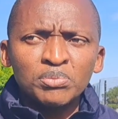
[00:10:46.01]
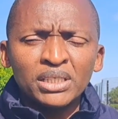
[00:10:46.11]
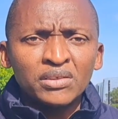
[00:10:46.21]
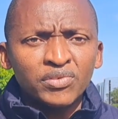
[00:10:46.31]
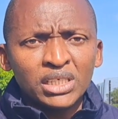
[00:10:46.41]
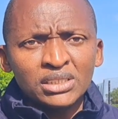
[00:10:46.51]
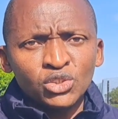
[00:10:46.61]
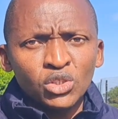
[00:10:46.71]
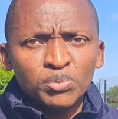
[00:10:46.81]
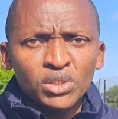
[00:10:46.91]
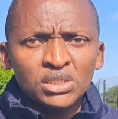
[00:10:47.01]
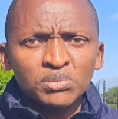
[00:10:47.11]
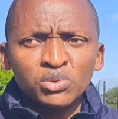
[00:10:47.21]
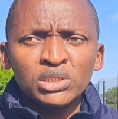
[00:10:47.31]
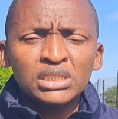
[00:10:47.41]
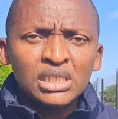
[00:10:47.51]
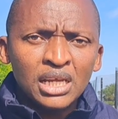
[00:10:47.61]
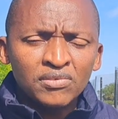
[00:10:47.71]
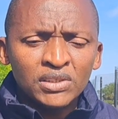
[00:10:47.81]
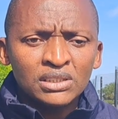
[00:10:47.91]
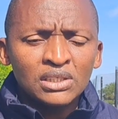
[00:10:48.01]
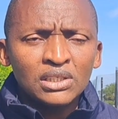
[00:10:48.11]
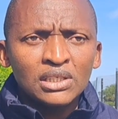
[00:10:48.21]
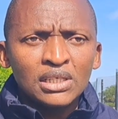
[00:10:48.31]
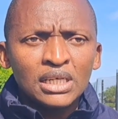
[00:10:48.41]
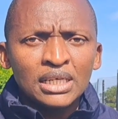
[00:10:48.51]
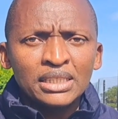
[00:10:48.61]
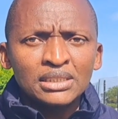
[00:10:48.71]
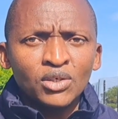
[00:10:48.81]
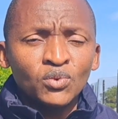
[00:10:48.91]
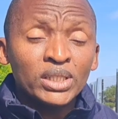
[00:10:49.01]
but if that is not possible, we'll still have it later on.